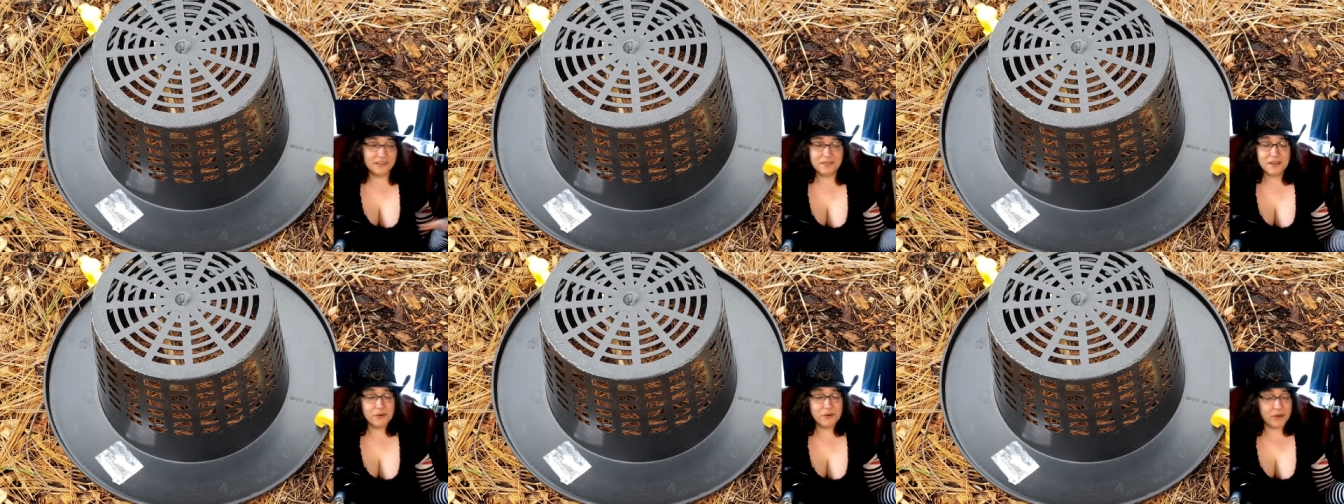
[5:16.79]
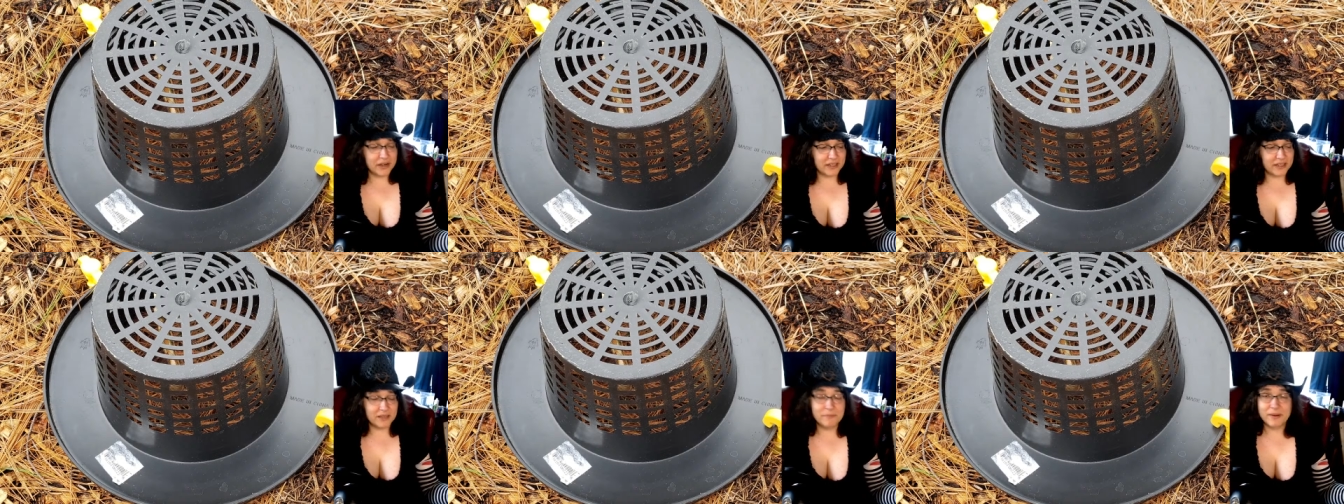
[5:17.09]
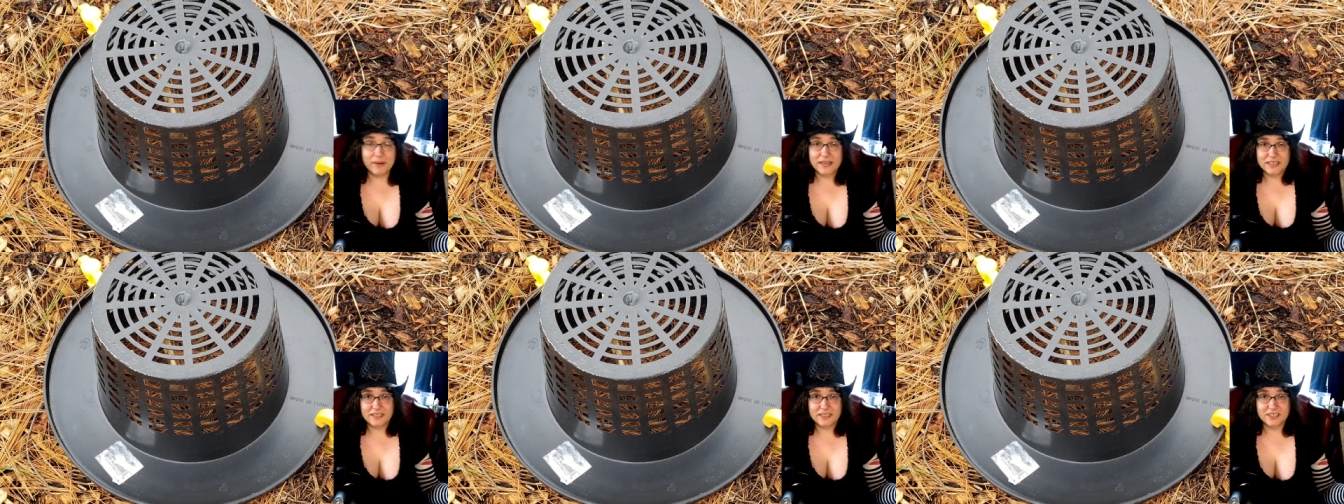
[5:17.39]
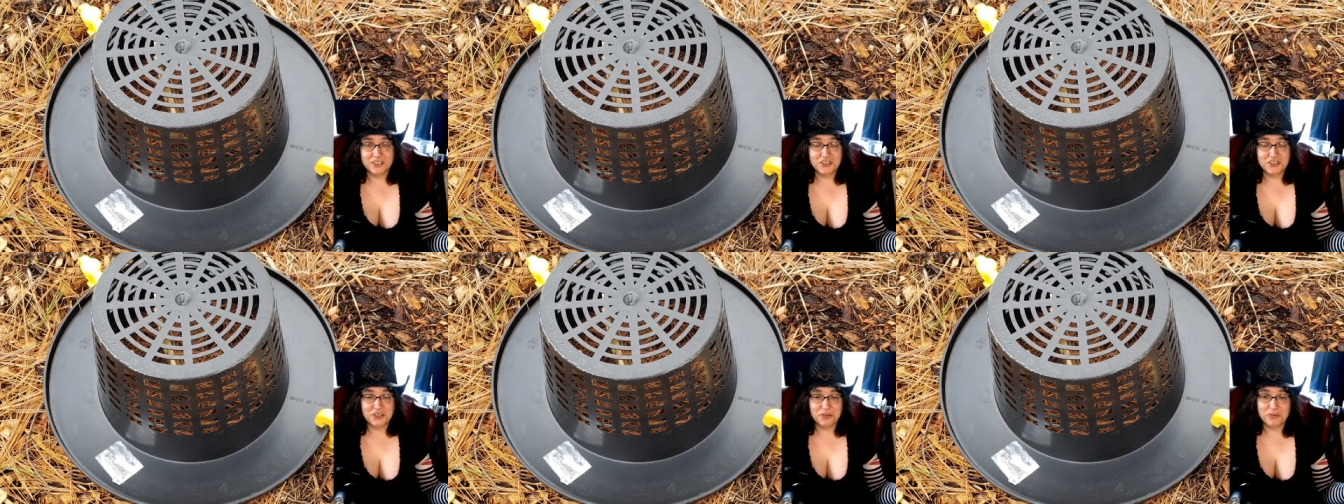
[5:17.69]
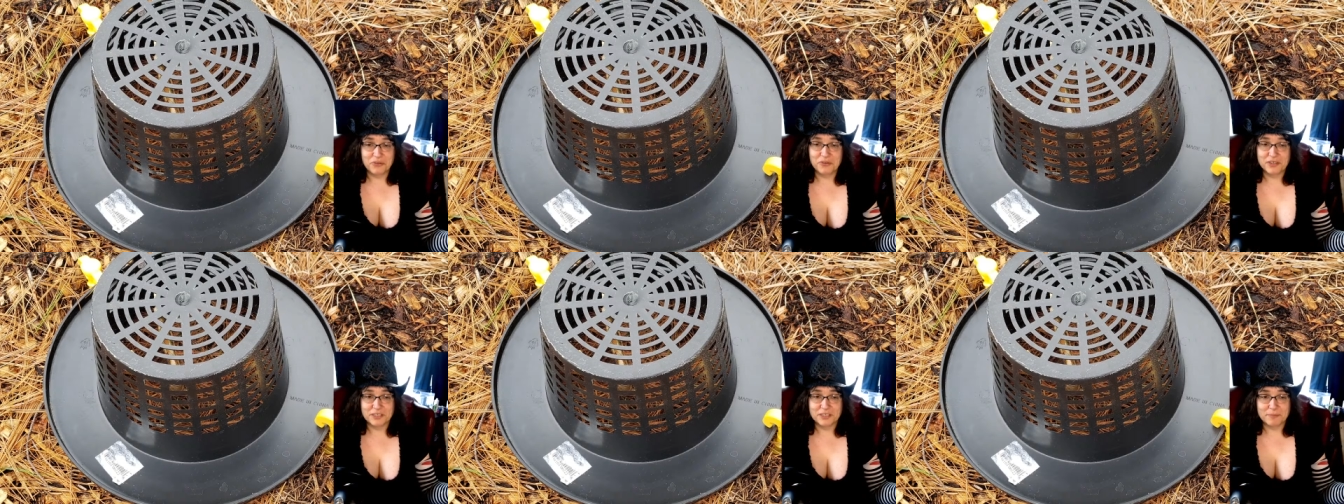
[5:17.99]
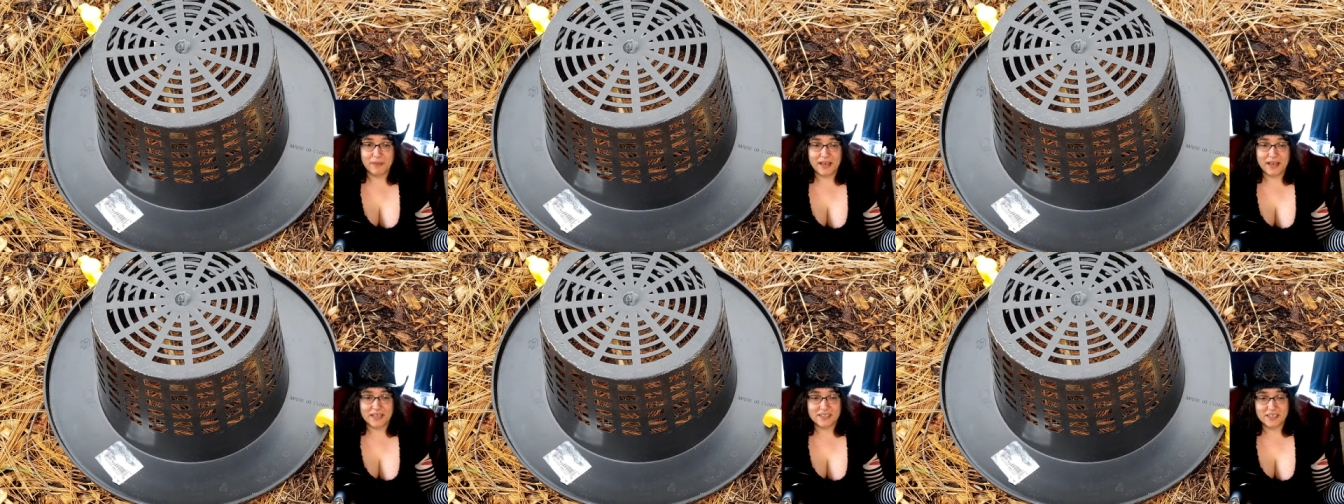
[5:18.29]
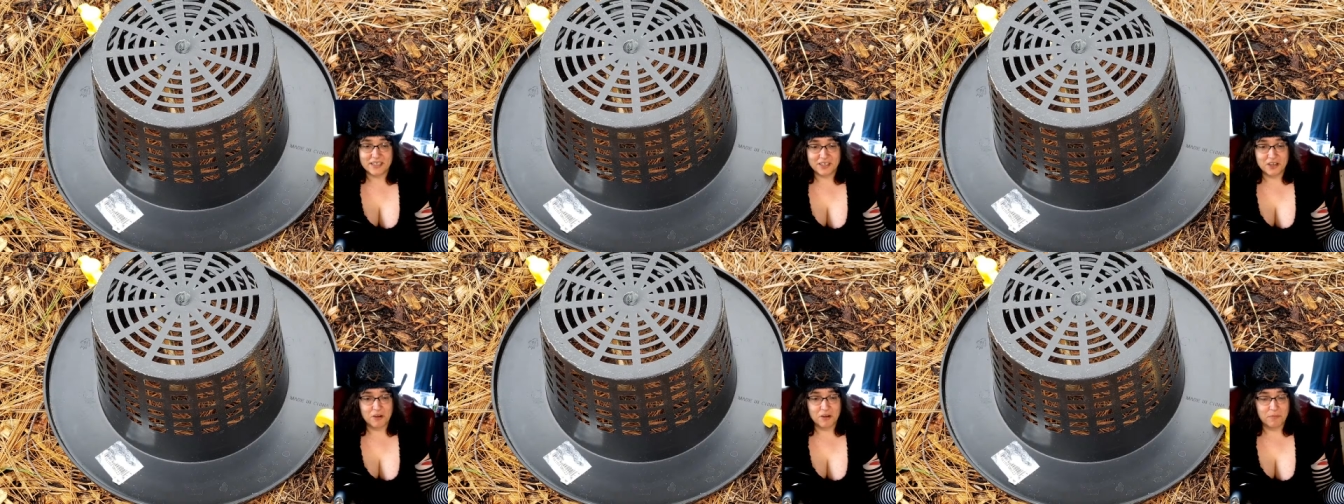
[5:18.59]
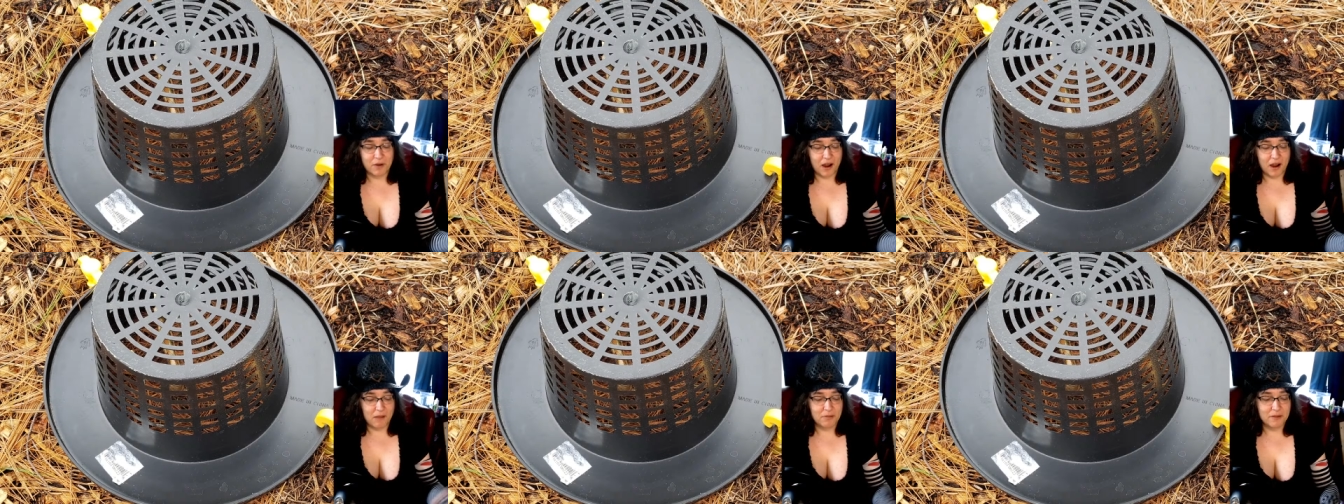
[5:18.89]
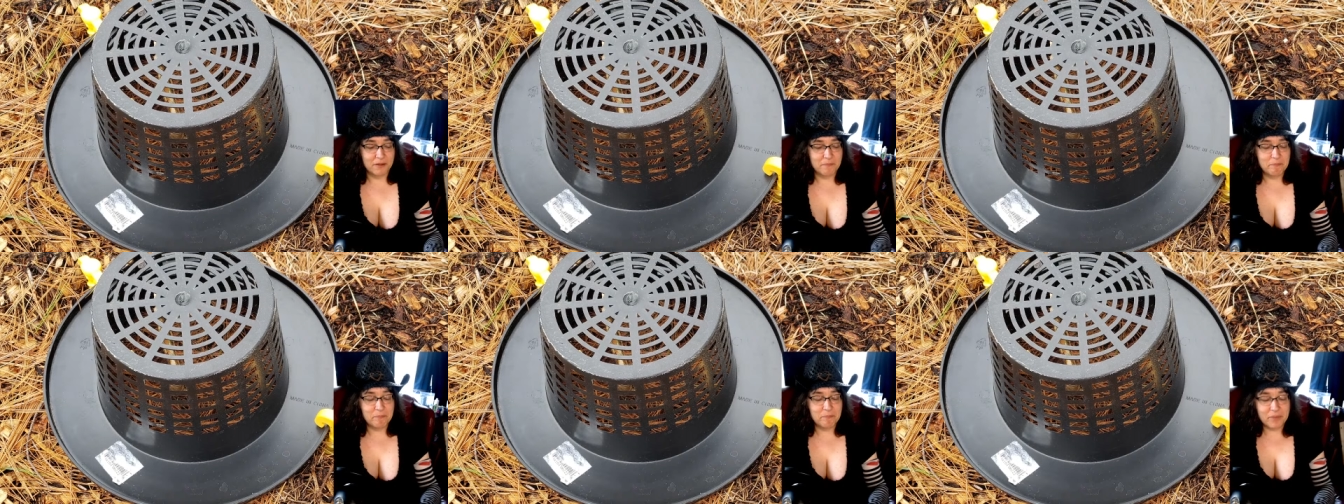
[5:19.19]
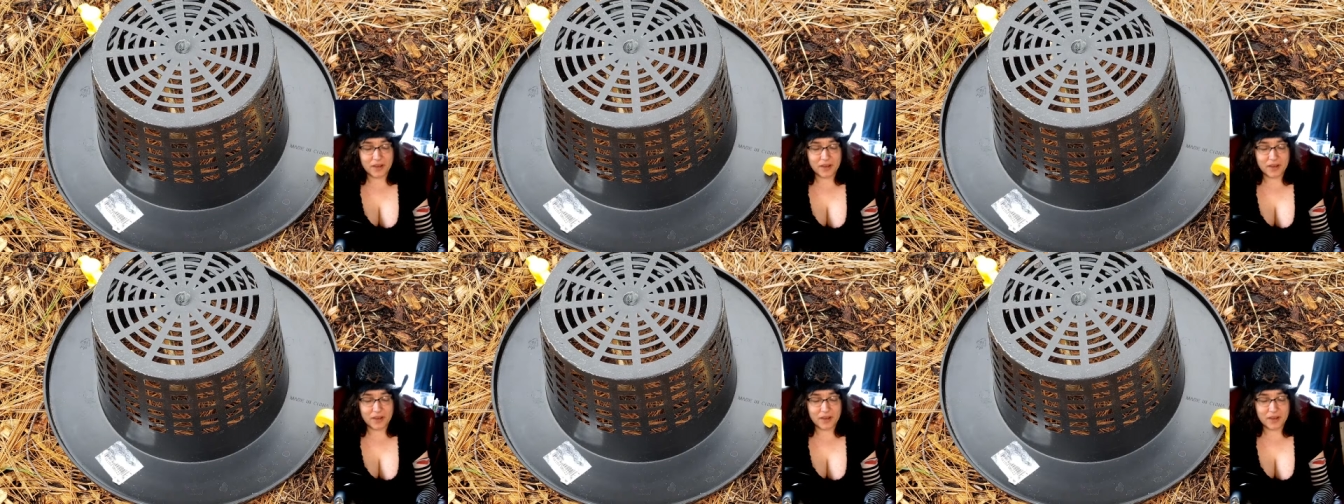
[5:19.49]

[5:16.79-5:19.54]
theoretically bunnies could chew through this plastic, no problem.